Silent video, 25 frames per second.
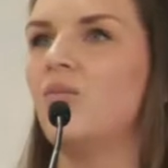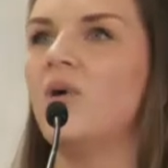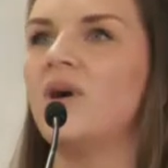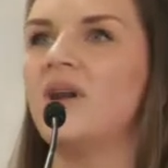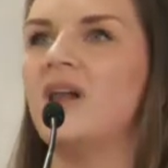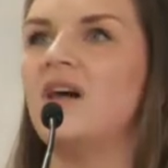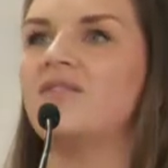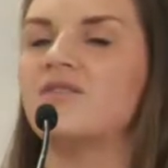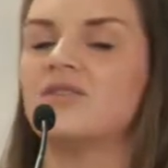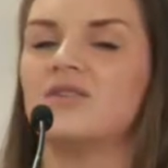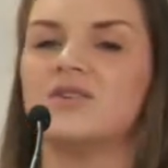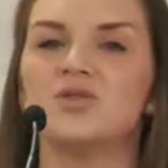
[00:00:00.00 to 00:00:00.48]

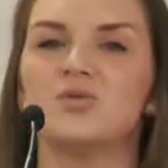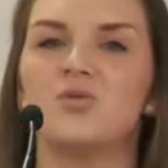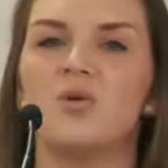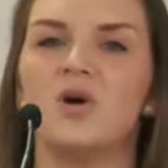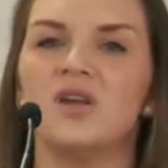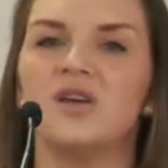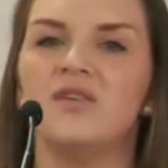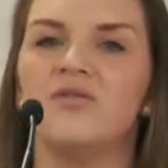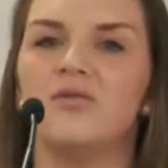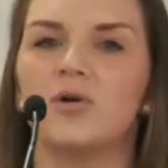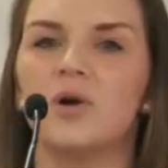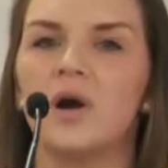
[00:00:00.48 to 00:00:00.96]
whatever,
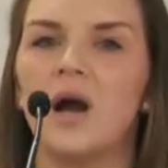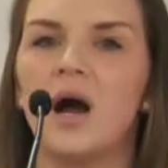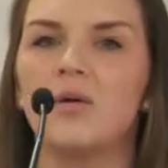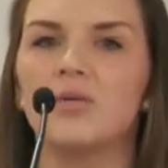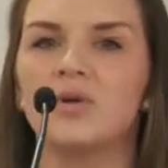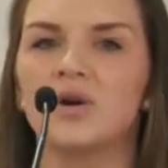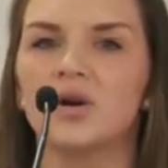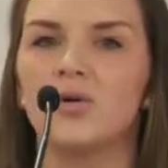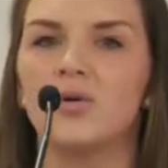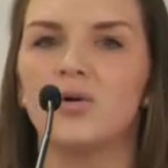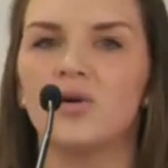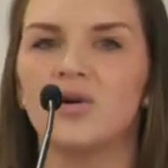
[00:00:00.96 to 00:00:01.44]

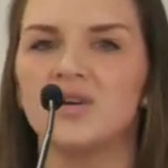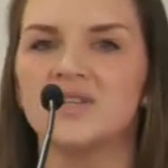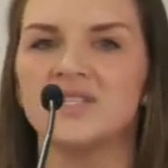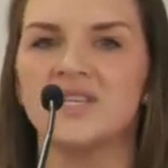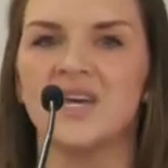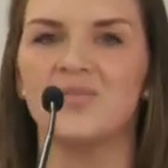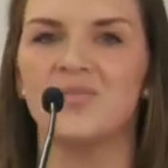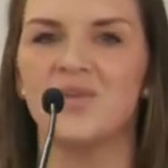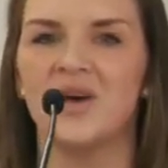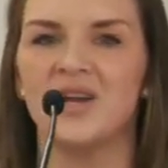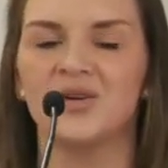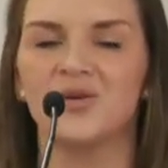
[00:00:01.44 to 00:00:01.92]
24-hour
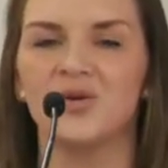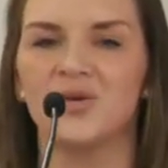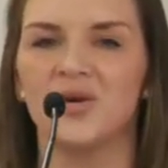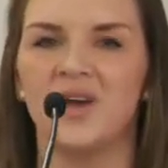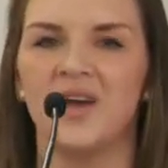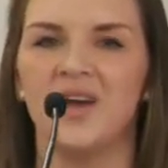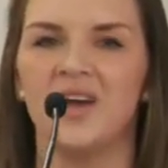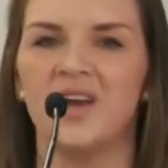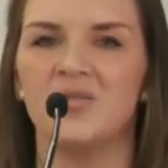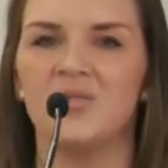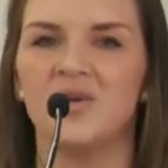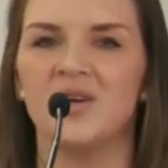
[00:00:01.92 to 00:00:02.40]
course on medical
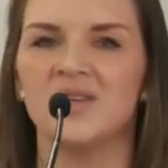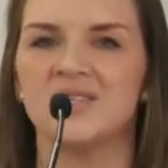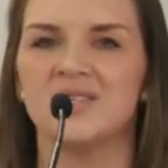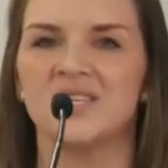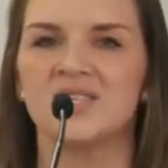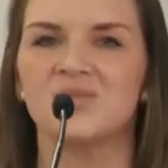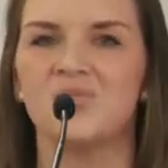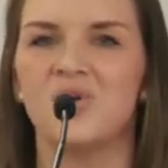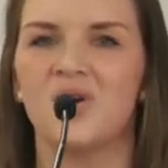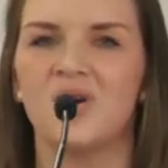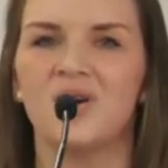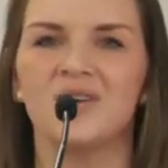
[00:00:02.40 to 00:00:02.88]

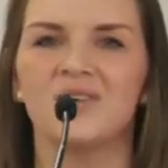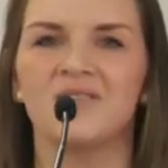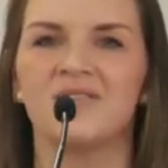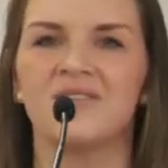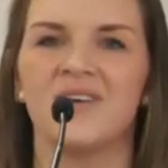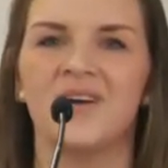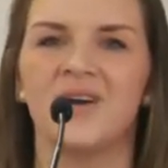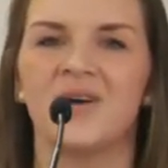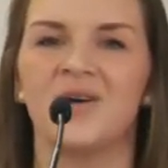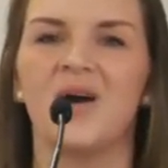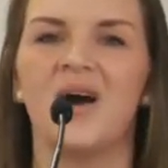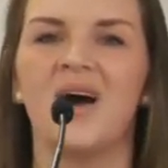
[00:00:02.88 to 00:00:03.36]
cannabis as part
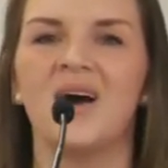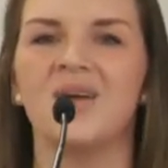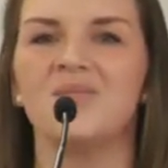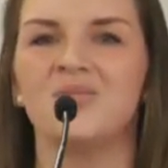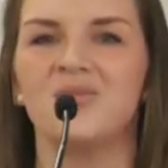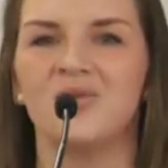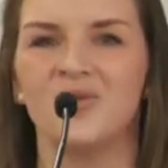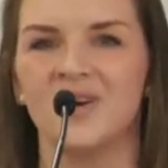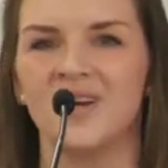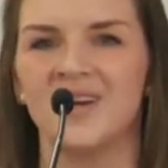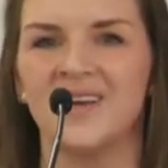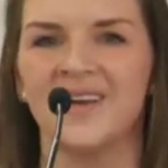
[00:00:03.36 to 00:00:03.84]
of their
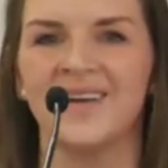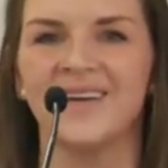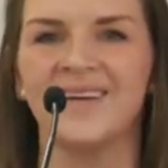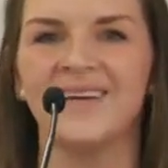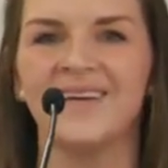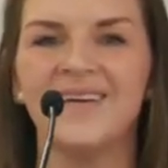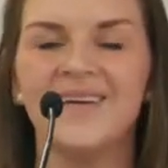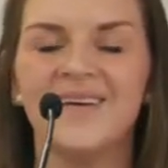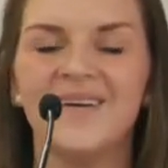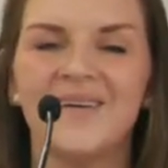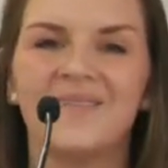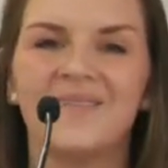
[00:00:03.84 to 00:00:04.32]
onboarding,